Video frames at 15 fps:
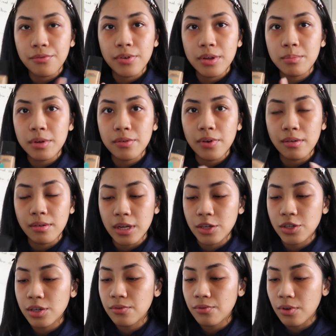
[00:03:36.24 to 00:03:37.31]
Fit Me
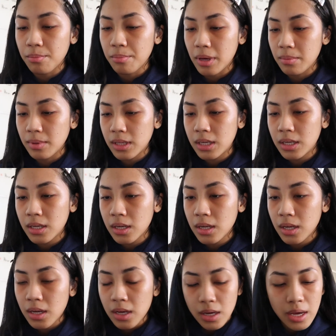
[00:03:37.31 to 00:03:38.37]
Foundation from
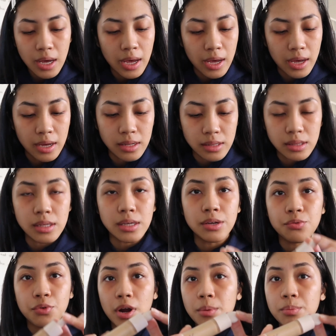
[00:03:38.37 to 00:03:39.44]
Maybelline, and
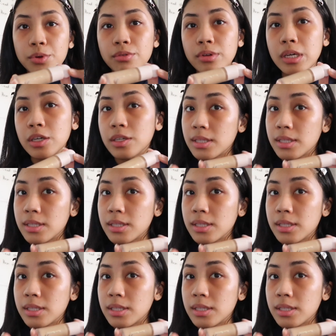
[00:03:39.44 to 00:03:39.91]
the Rare Beauty